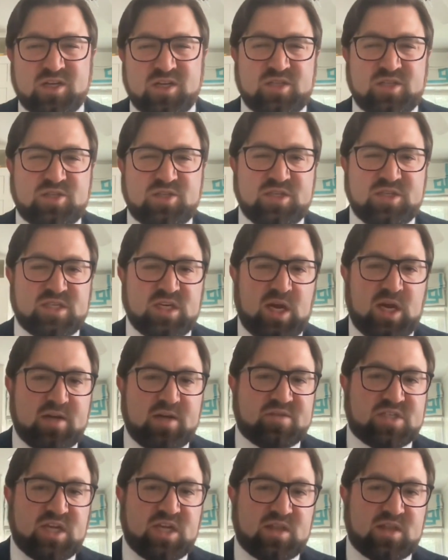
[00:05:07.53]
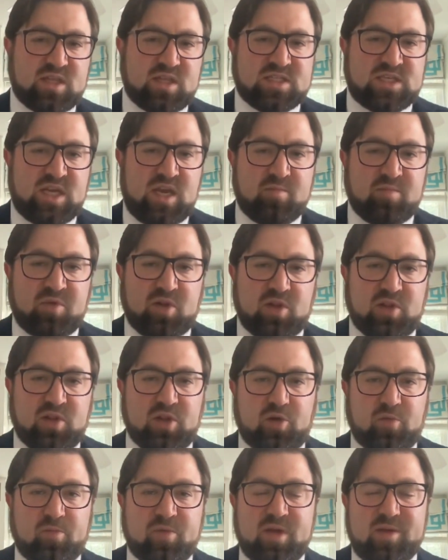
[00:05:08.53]
So just to kind of set the table
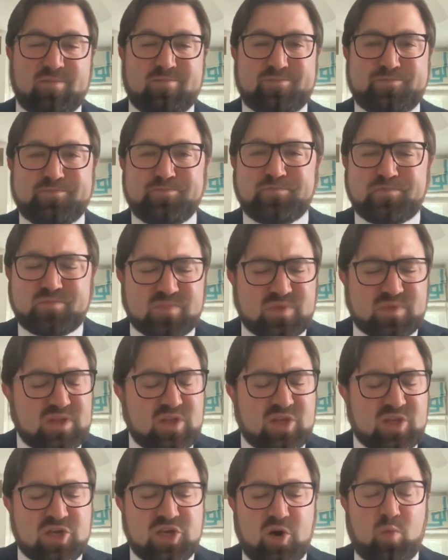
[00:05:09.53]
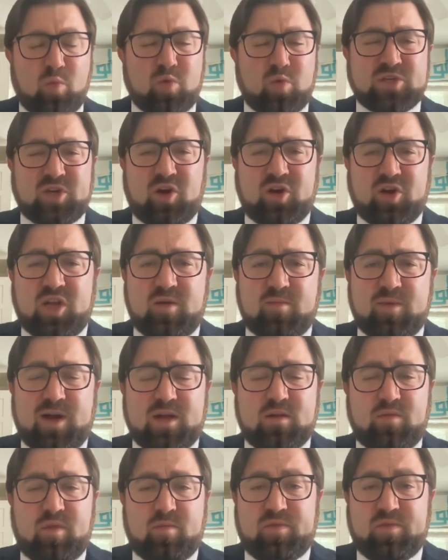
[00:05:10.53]
a little bit, when we're talking
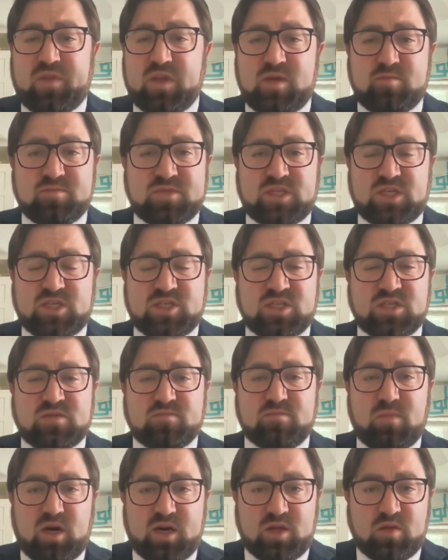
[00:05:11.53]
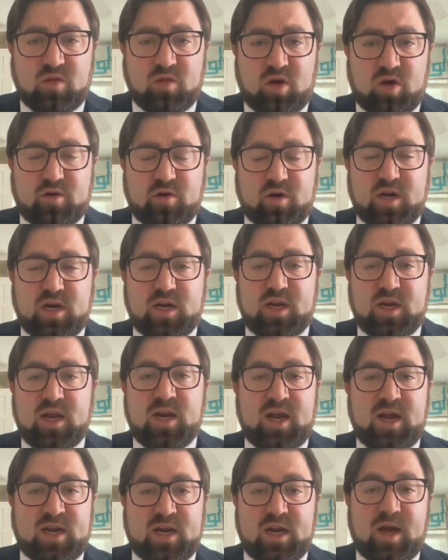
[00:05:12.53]
about themes such as money laundering
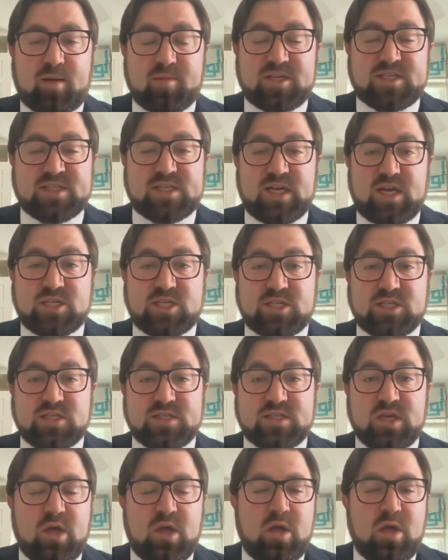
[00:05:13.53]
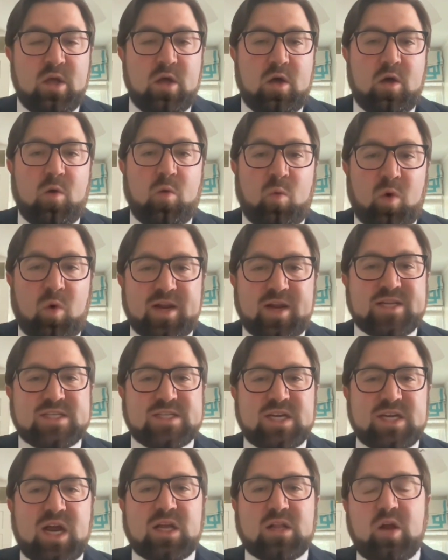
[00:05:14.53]
and economic sanctions, what
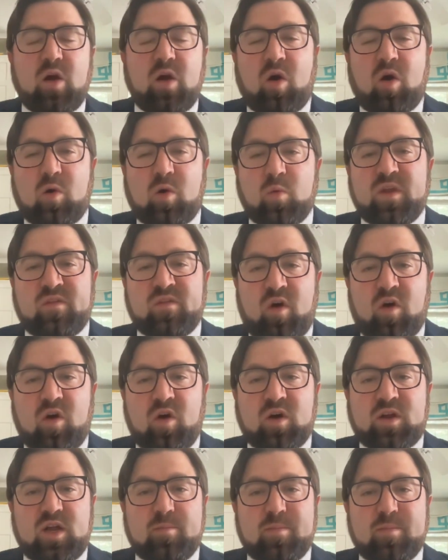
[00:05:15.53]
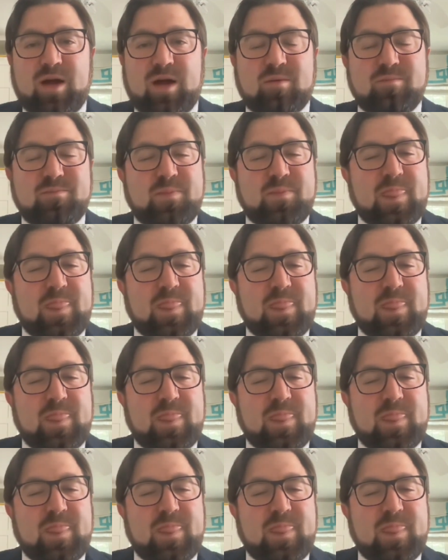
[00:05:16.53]
exactly are we talking about?